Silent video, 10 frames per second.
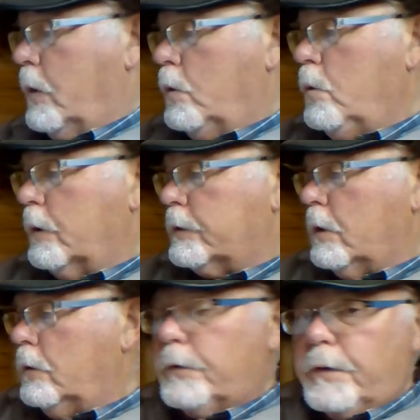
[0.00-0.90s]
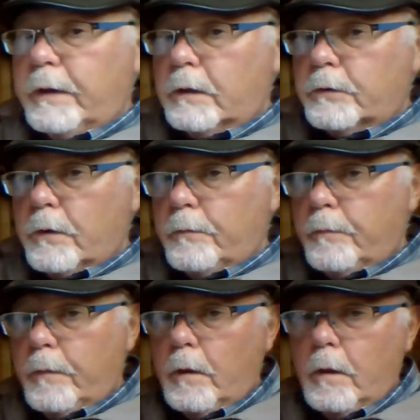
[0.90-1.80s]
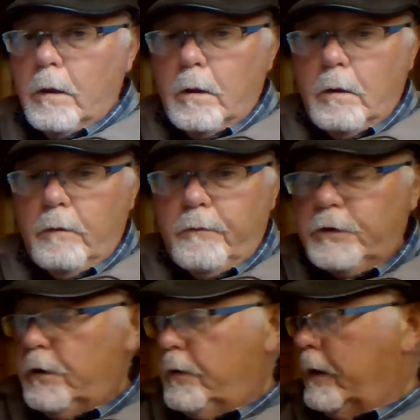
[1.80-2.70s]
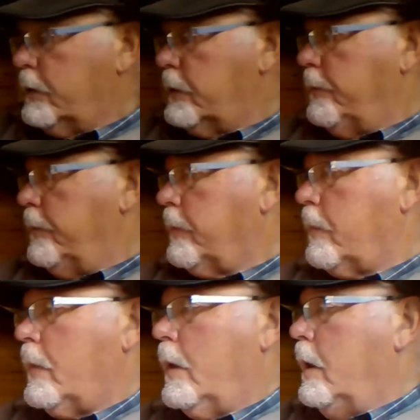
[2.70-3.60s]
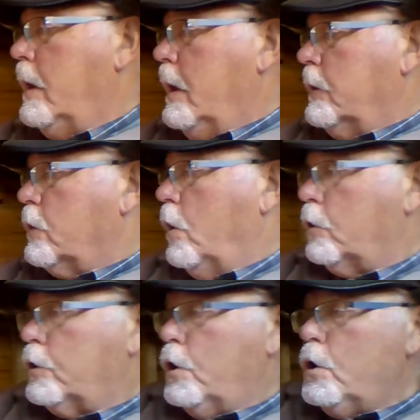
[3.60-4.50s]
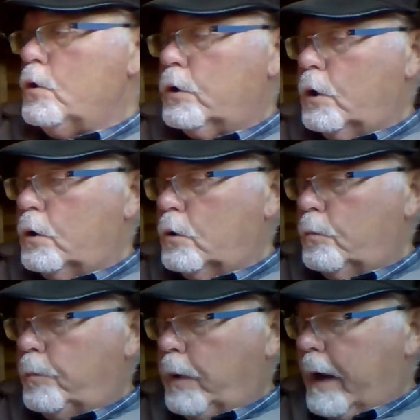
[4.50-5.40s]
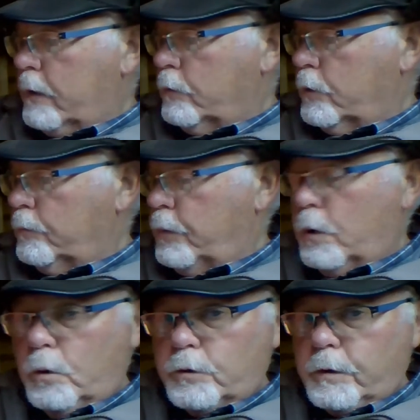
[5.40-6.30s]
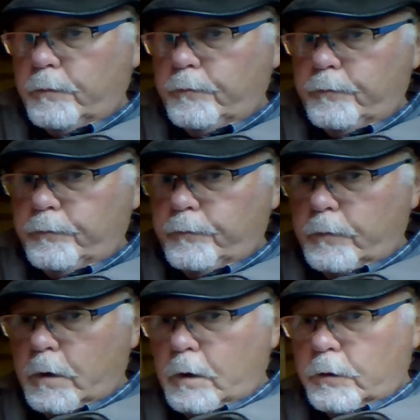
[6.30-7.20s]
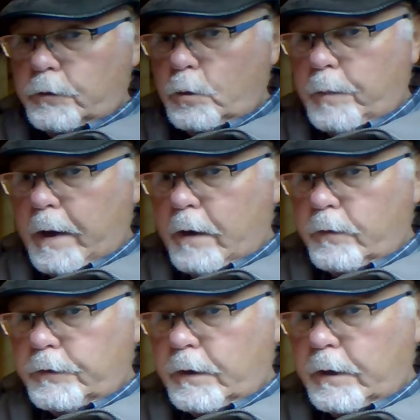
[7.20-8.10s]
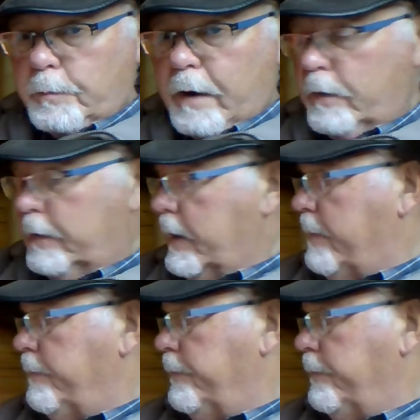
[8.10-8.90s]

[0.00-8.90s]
look at all those things. Fishy things. Called Go Go Pirate Boat. Two pirates and a parrot there.